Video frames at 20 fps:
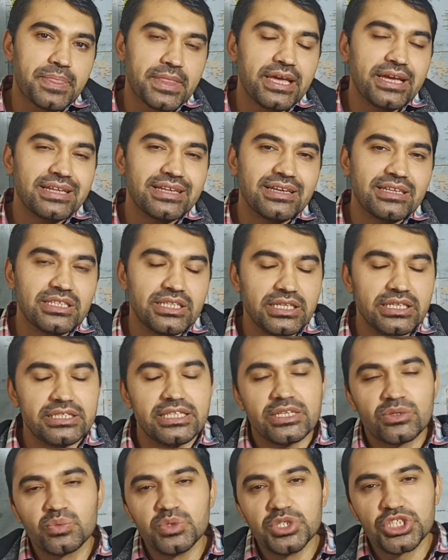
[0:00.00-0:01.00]

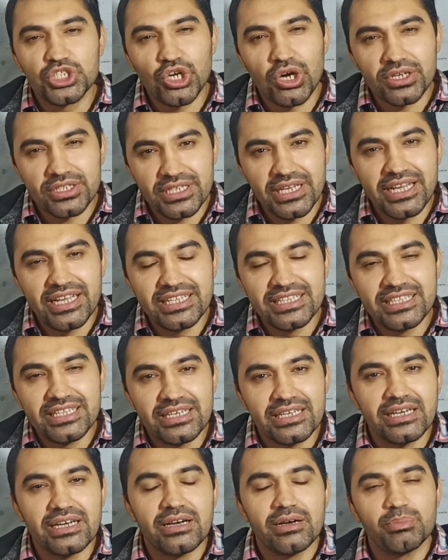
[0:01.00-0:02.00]
that we talked in
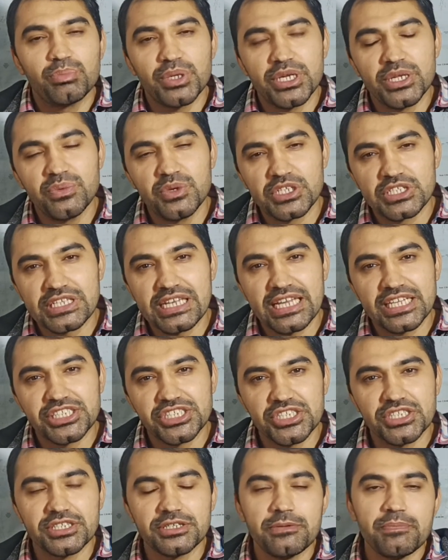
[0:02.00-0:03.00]
the previous
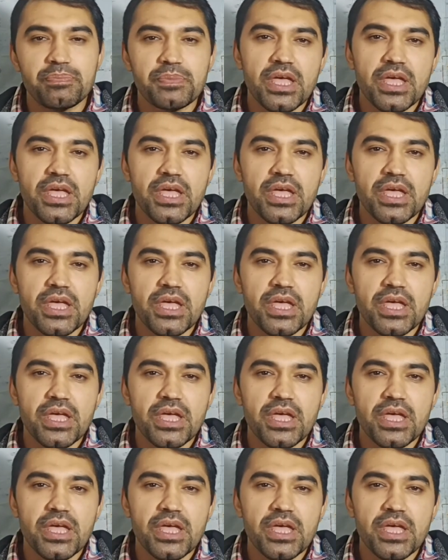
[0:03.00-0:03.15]
lecture.